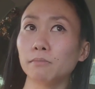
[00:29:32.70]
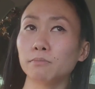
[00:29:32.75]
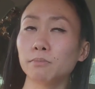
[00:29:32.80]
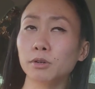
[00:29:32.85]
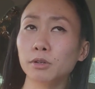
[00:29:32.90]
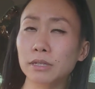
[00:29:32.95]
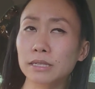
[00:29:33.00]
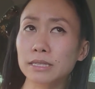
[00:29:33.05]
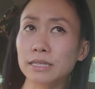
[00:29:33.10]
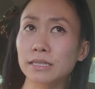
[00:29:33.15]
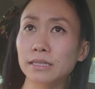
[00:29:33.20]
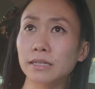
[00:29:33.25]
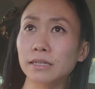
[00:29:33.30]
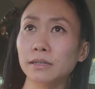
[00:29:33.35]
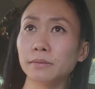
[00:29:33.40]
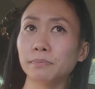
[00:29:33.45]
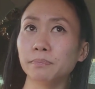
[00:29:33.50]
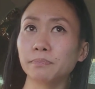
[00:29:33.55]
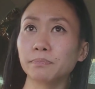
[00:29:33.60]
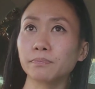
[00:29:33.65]

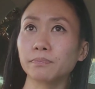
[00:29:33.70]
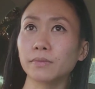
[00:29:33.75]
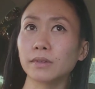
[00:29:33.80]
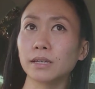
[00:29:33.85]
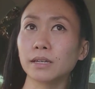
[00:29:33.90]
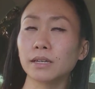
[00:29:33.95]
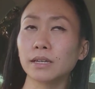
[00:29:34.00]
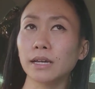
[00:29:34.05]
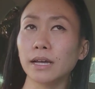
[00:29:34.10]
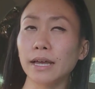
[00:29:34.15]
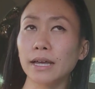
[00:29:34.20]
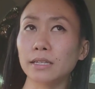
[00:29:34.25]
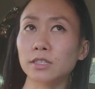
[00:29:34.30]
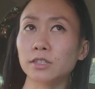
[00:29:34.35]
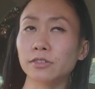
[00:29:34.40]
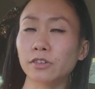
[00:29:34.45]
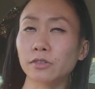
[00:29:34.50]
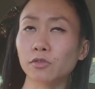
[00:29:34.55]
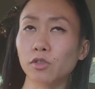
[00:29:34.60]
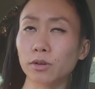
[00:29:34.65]
Buddhism,
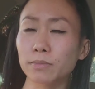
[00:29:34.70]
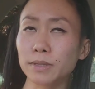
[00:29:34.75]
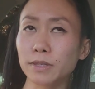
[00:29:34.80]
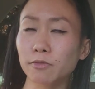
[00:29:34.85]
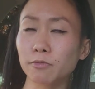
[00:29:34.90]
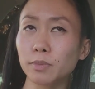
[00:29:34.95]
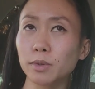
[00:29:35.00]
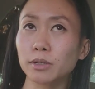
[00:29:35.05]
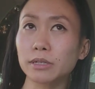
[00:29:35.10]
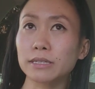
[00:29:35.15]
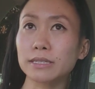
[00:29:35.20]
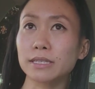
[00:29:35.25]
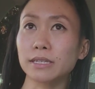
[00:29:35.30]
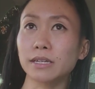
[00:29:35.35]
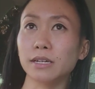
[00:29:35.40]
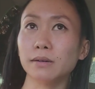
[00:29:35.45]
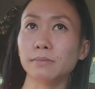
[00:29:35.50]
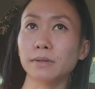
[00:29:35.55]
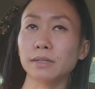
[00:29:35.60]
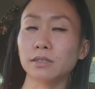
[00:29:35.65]
different forms of
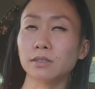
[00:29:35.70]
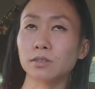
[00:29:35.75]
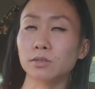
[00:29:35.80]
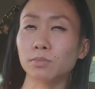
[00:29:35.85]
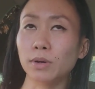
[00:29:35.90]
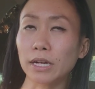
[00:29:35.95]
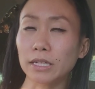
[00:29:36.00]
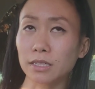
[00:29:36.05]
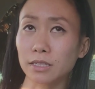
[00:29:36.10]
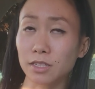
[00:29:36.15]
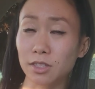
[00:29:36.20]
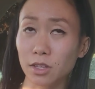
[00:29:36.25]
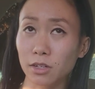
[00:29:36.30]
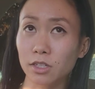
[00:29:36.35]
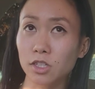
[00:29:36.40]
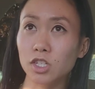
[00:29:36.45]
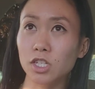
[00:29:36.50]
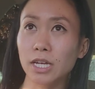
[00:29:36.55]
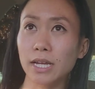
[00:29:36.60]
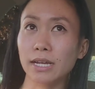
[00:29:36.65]
Buddhism, and practice
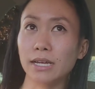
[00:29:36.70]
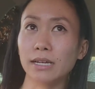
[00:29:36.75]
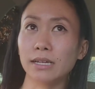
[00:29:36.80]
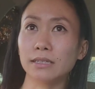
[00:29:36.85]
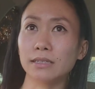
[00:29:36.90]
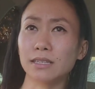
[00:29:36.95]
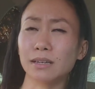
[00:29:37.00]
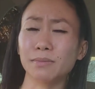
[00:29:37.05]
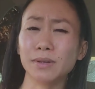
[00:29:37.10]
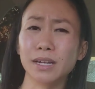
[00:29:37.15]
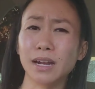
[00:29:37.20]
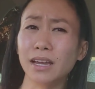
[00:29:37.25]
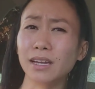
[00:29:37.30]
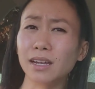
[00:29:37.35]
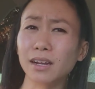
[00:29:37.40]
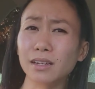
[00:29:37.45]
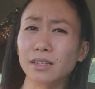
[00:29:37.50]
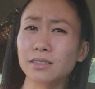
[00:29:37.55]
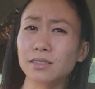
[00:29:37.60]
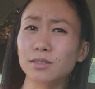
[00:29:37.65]
their chants. I mean, I
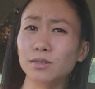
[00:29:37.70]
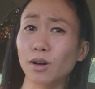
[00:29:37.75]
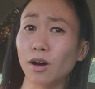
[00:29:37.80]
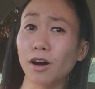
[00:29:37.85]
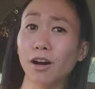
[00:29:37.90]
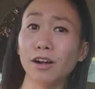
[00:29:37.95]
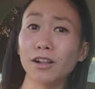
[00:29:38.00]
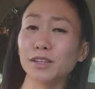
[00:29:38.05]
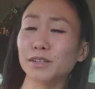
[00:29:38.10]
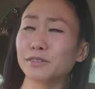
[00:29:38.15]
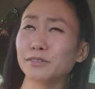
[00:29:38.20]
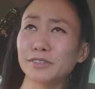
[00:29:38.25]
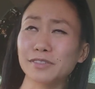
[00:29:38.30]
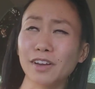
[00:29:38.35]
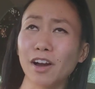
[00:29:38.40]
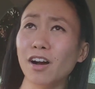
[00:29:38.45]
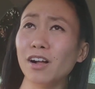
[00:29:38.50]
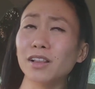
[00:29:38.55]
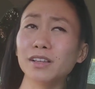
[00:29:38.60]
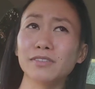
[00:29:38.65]
got into all
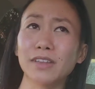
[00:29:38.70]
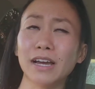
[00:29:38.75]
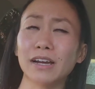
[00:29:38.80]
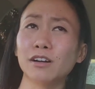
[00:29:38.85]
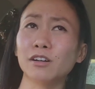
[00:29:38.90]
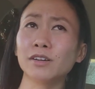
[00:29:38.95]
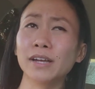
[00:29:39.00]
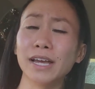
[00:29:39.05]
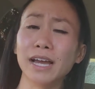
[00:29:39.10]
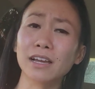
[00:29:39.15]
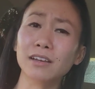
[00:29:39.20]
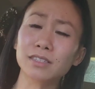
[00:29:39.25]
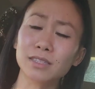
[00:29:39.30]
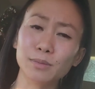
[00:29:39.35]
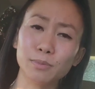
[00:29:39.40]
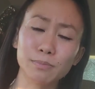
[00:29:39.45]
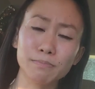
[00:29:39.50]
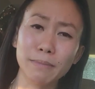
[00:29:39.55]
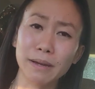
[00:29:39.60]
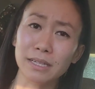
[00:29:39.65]
of that. Okay, I used
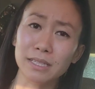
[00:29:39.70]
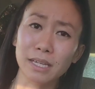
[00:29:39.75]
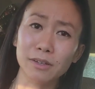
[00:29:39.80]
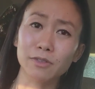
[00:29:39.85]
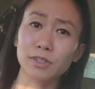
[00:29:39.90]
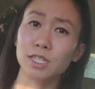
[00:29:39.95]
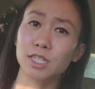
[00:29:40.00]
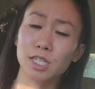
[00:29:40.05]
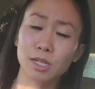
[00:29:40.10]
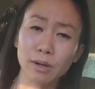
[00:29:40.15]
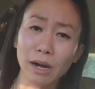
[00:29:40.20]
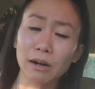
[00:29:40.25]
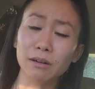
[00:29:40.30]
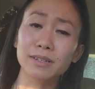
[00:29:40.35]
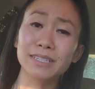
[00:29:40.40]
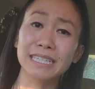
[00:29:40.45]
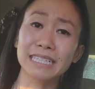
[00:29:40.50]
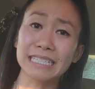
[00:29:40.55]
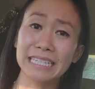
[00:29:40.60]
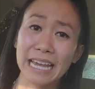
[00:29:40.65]
to meditate for 2
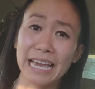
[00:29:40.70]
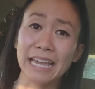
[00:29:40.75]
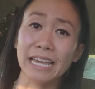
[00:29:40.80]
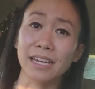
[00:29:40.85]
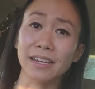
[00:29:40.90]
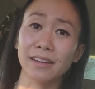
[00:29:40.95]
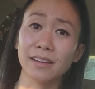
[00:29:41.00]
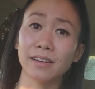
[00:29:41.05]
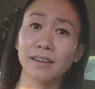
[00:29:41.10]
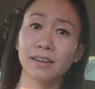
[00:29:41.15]
hours a day